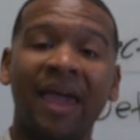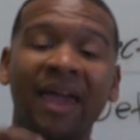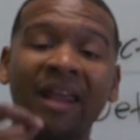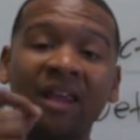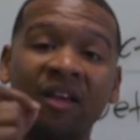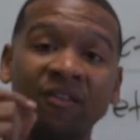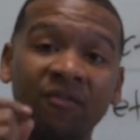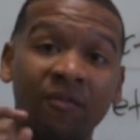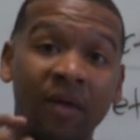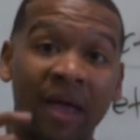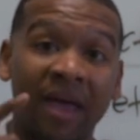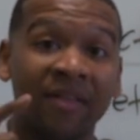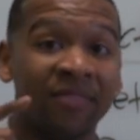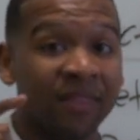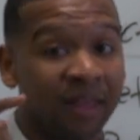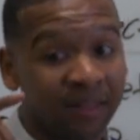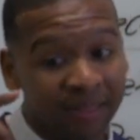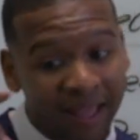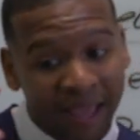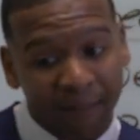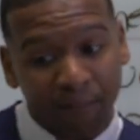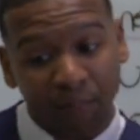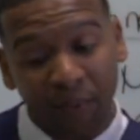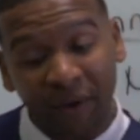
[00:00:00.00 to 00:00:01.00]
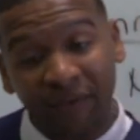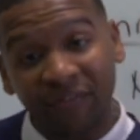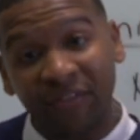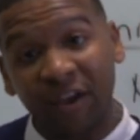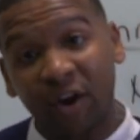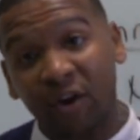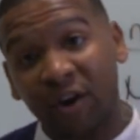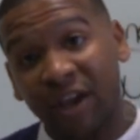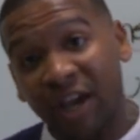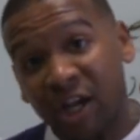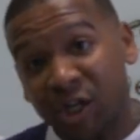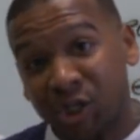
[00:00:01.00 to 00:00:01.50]
and then they bring
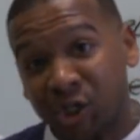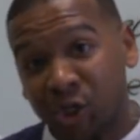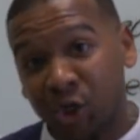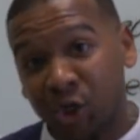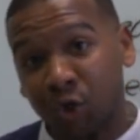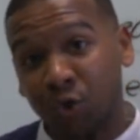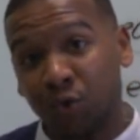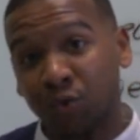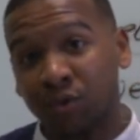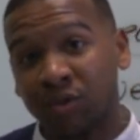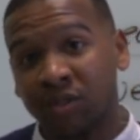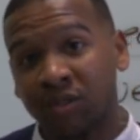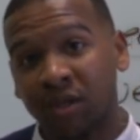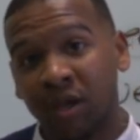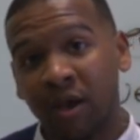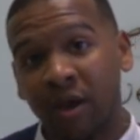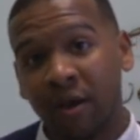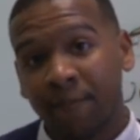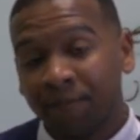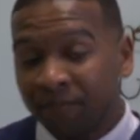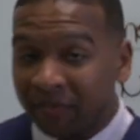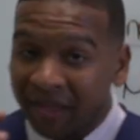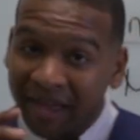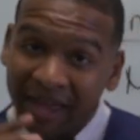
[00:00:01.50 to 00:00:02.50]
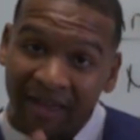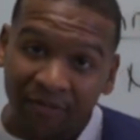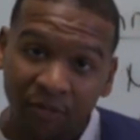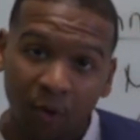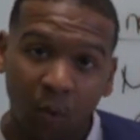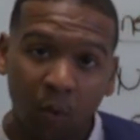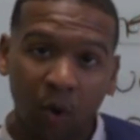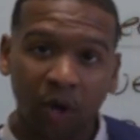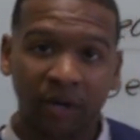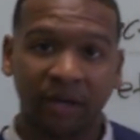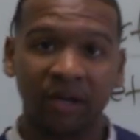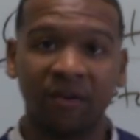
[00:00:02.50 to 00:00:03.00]
their issues in the
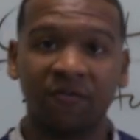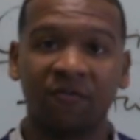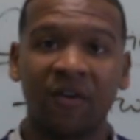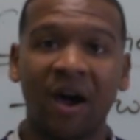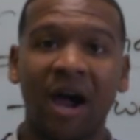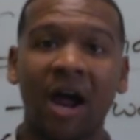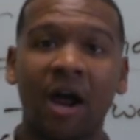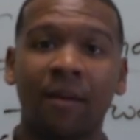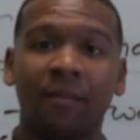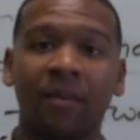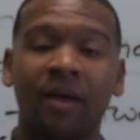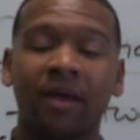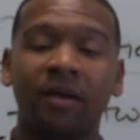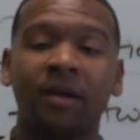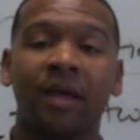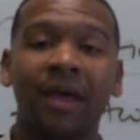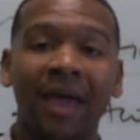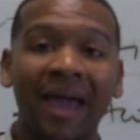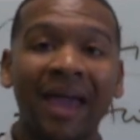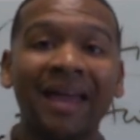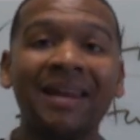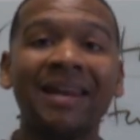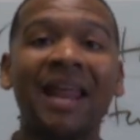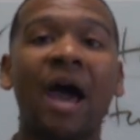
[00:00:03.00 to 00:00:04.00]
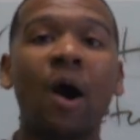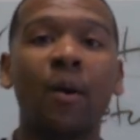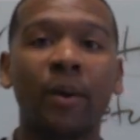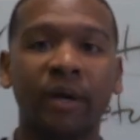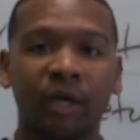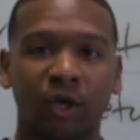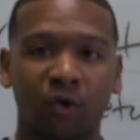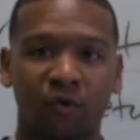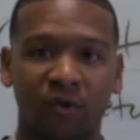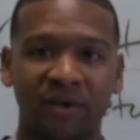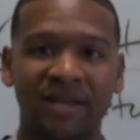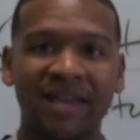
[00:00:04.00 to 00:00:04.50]
work environment, and now it
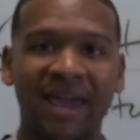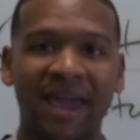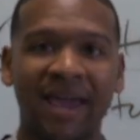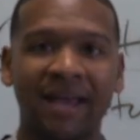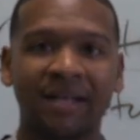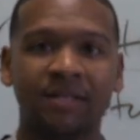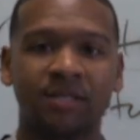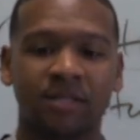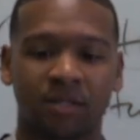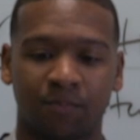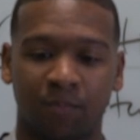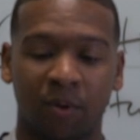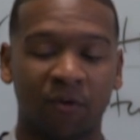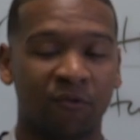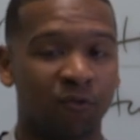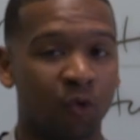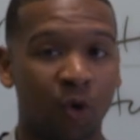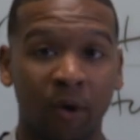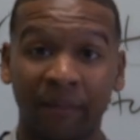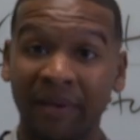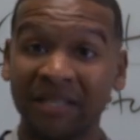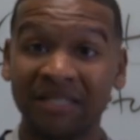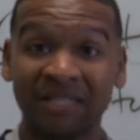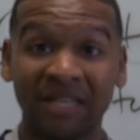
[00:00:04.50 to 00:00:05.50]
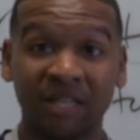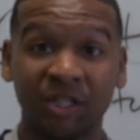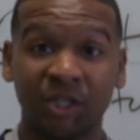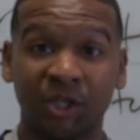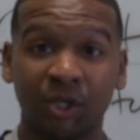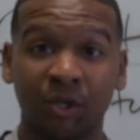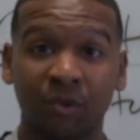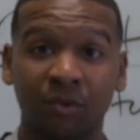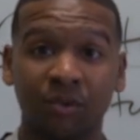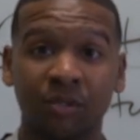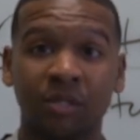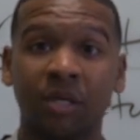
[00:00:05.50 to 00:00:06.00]
creates performance
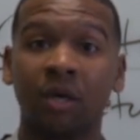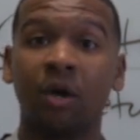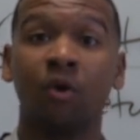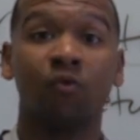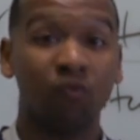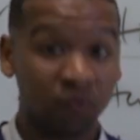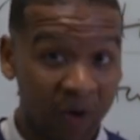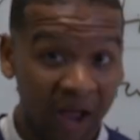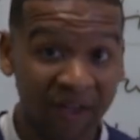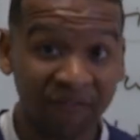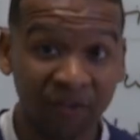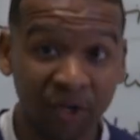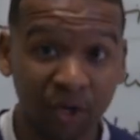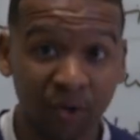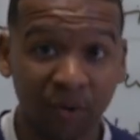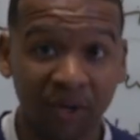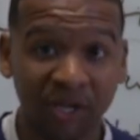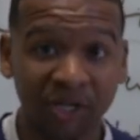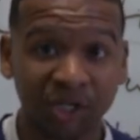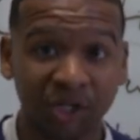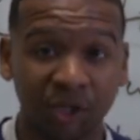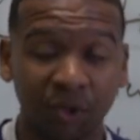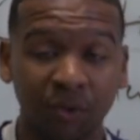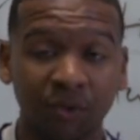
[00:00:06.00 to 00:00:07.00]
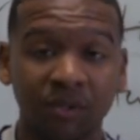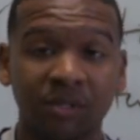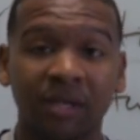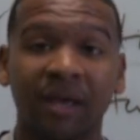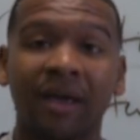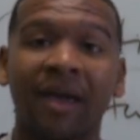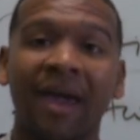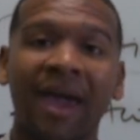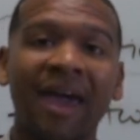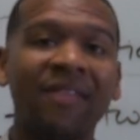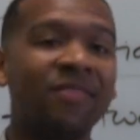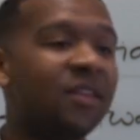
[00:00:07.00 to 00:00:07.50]
issues, revenue issues,
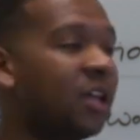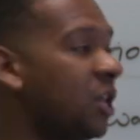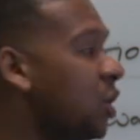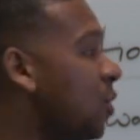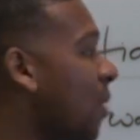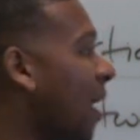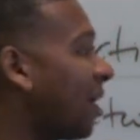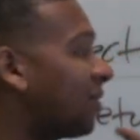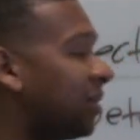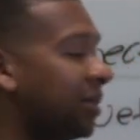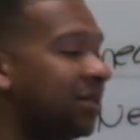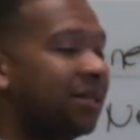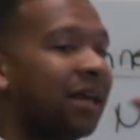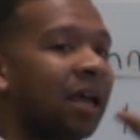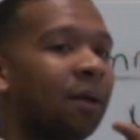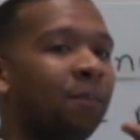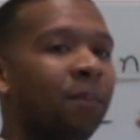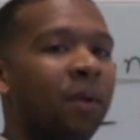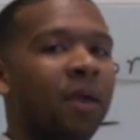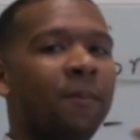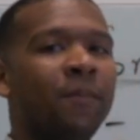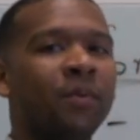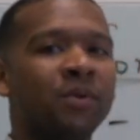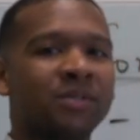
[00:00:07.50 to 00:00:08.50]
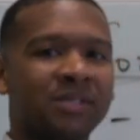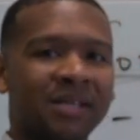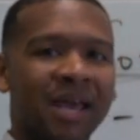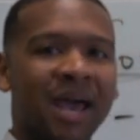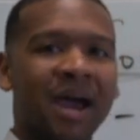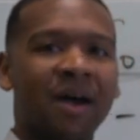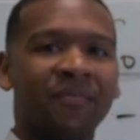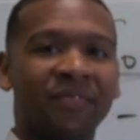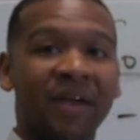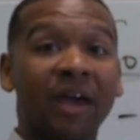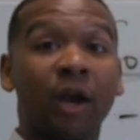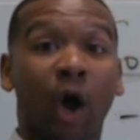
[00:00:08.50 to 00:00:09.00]
and then you have to take people
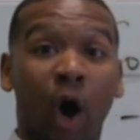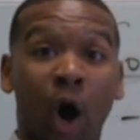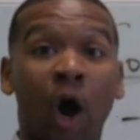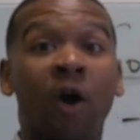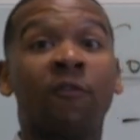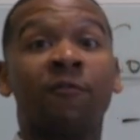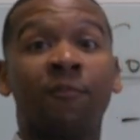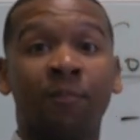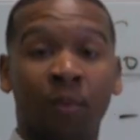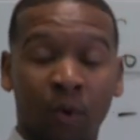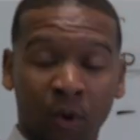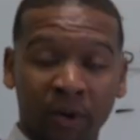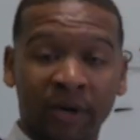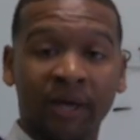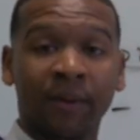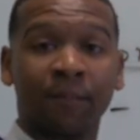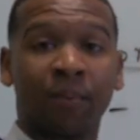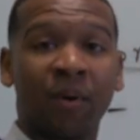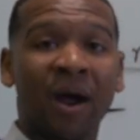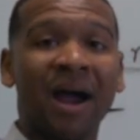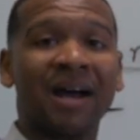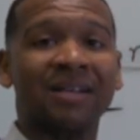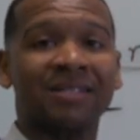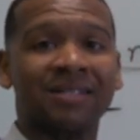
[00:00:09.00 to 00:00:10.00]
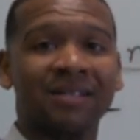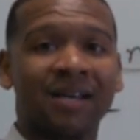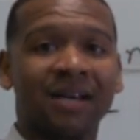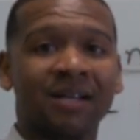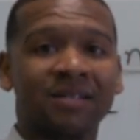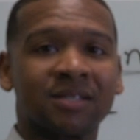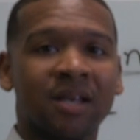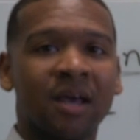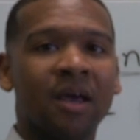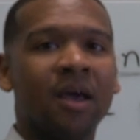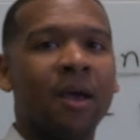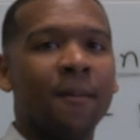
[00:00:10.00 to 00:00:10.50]
down that offboarding
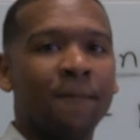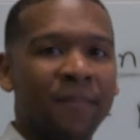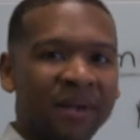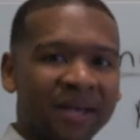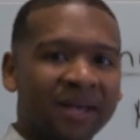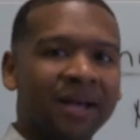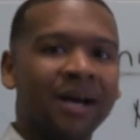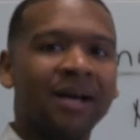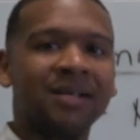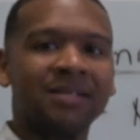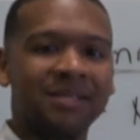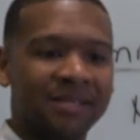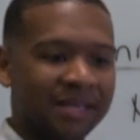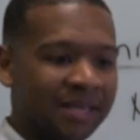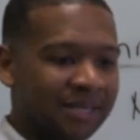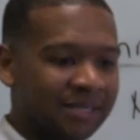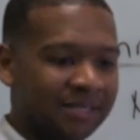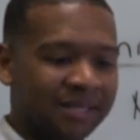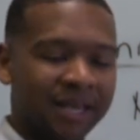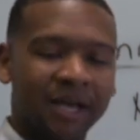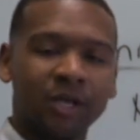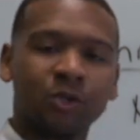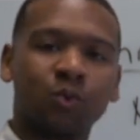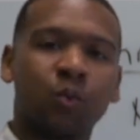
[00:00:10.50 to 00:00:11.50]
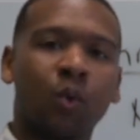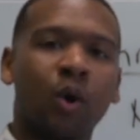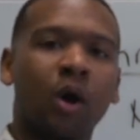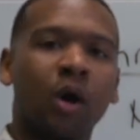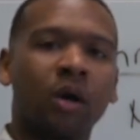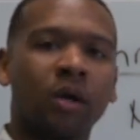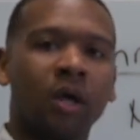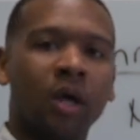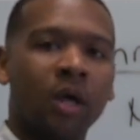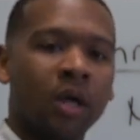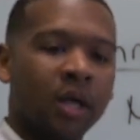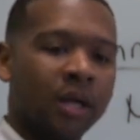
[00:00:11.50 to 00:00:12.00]
process because these things
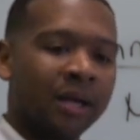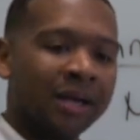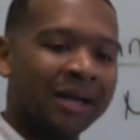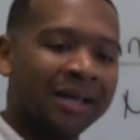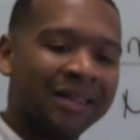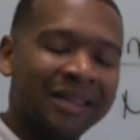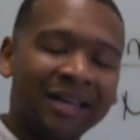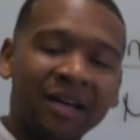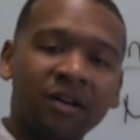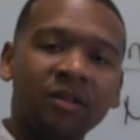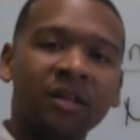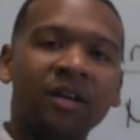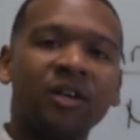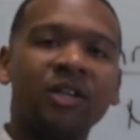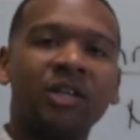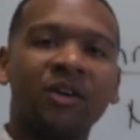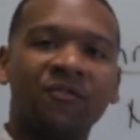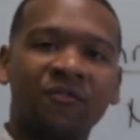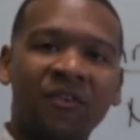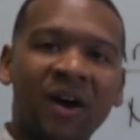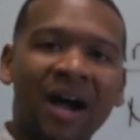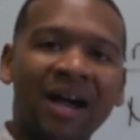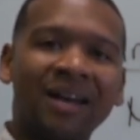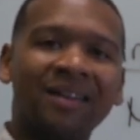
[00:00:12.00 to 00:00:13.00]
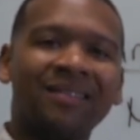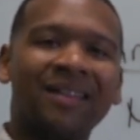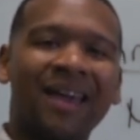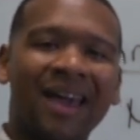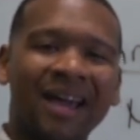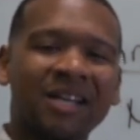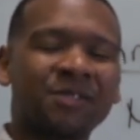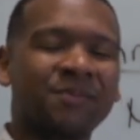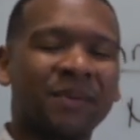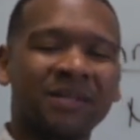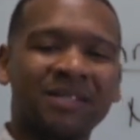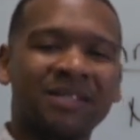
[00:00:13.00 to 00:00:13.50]
weren't clearly defined and the
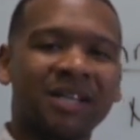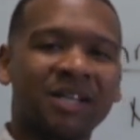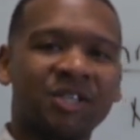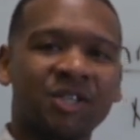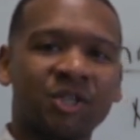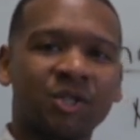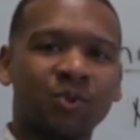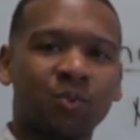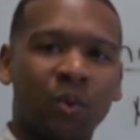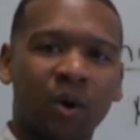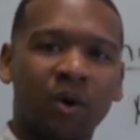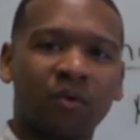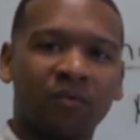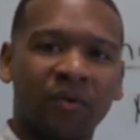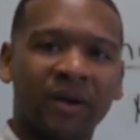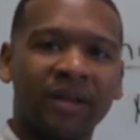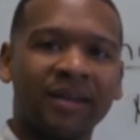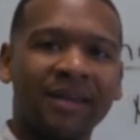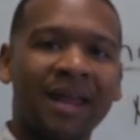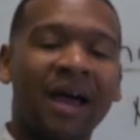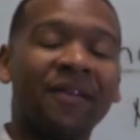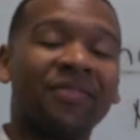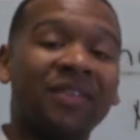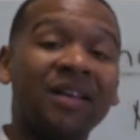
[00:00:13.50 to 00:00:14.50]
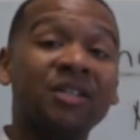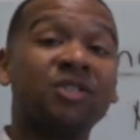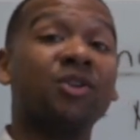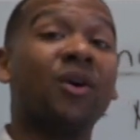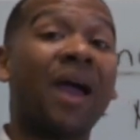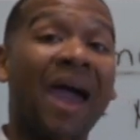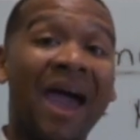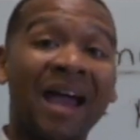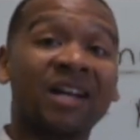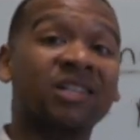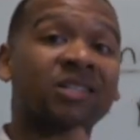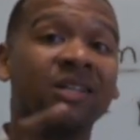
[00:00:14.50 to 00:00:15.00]
expectations weren't written out. These are
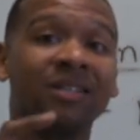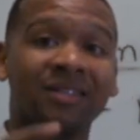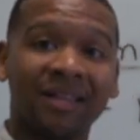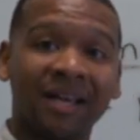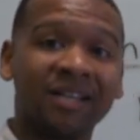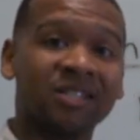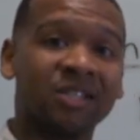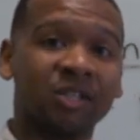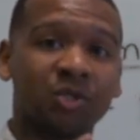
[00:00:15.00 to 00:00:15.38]
actually things